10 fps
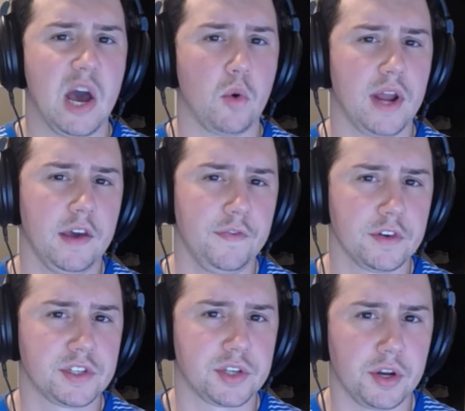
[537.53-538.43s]
when I
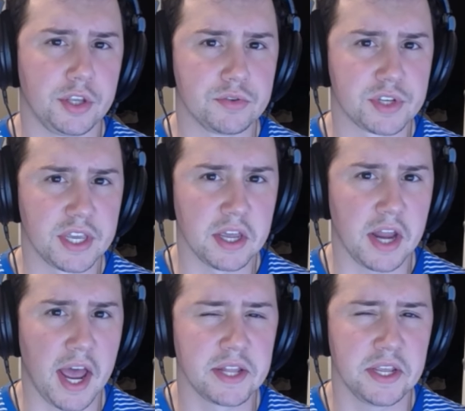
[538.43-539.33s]
first started using Git,
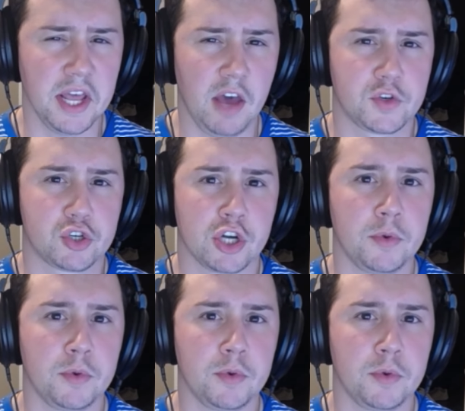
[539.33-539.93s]
I did have trouble